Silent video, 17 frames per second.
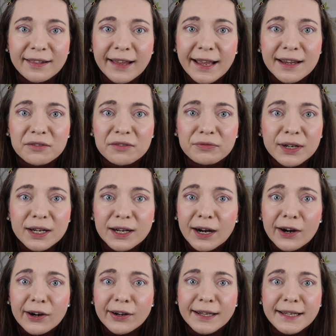Like,
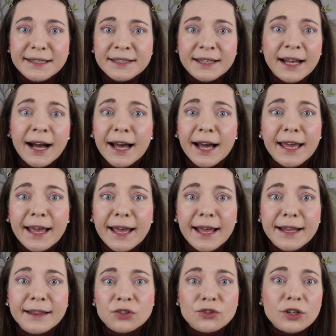regardless,
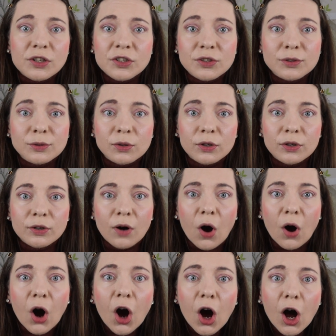high-end,
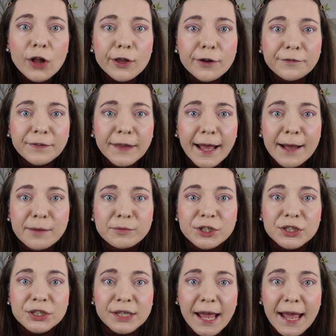drugstore, all of them
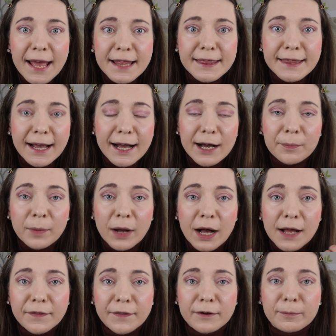just end up
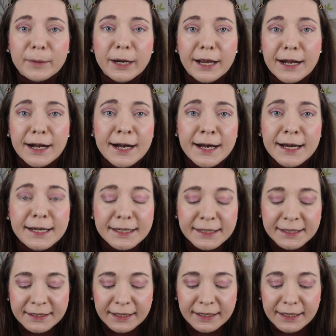under my
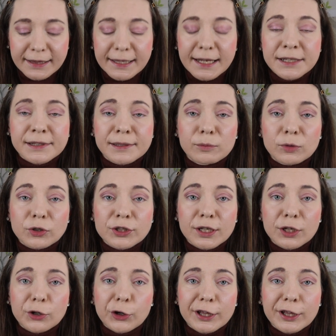eyes, and that's the
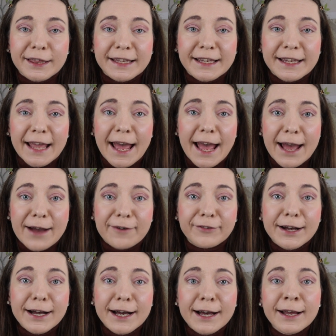most annoying thing
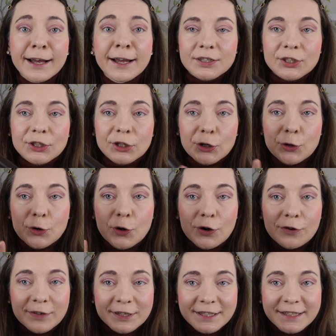ever. So
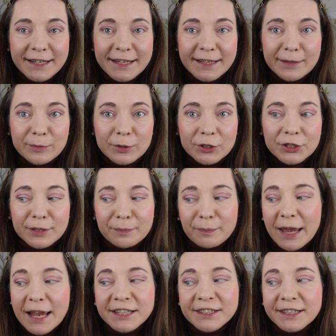obviously the most
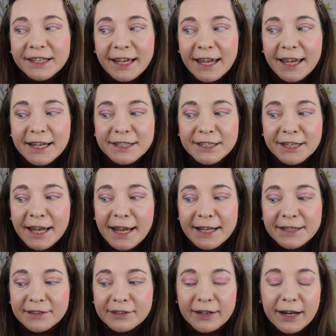amazing
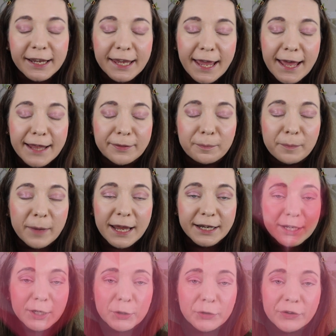indicator, again,
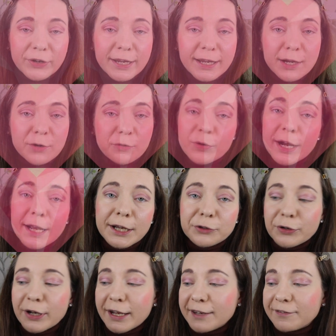made in Korea. Why
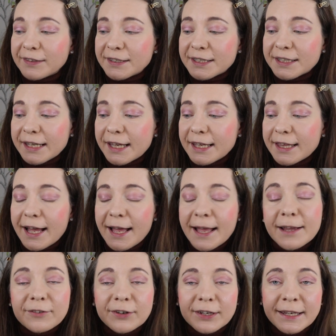do I even say
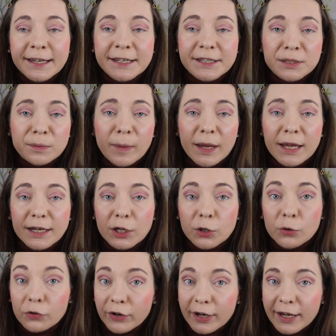that? Everything is made in
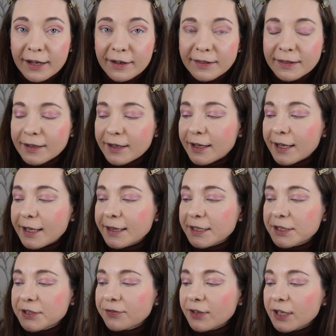Korea in
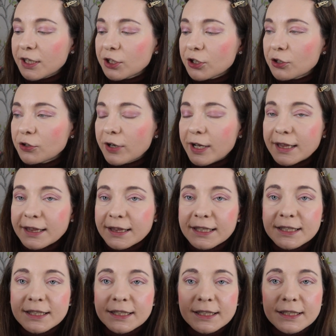this video, and
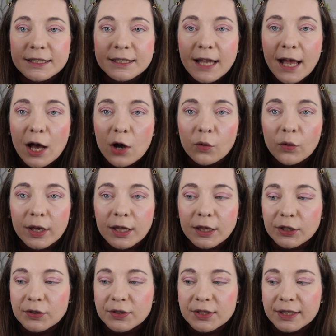this is how it
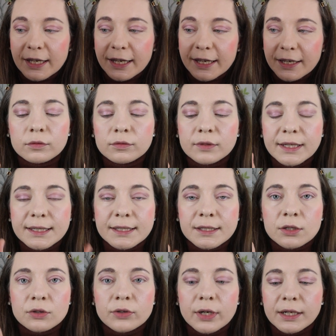looks like.
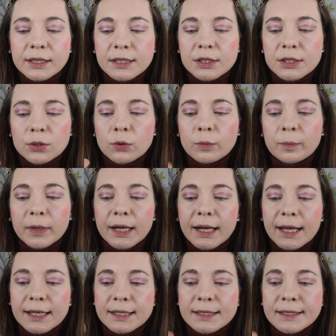Let's crack this
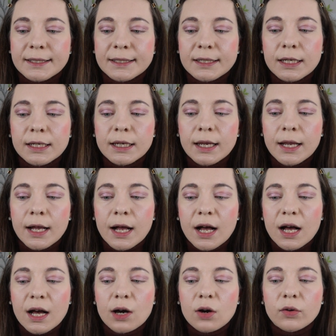open and see
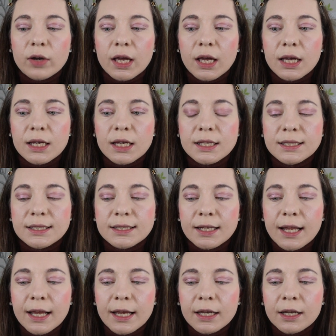how it's
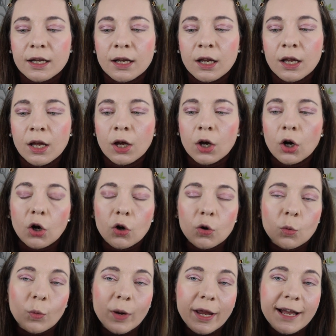like.
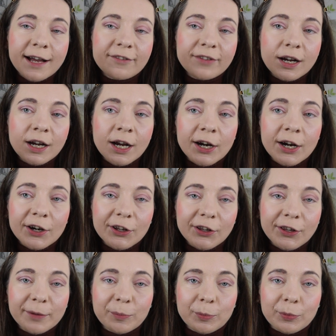Oh, we have a
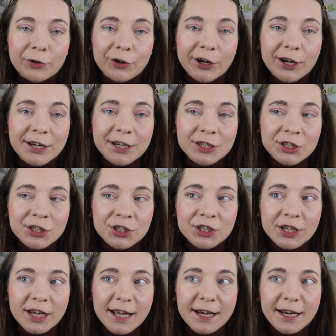curly
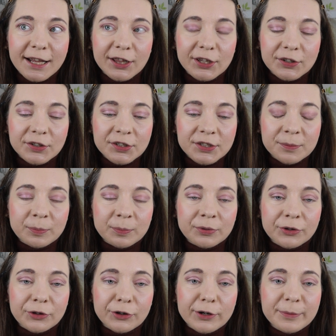brush and it looks
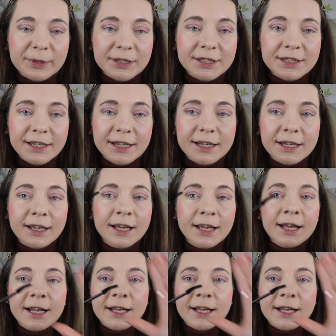promising.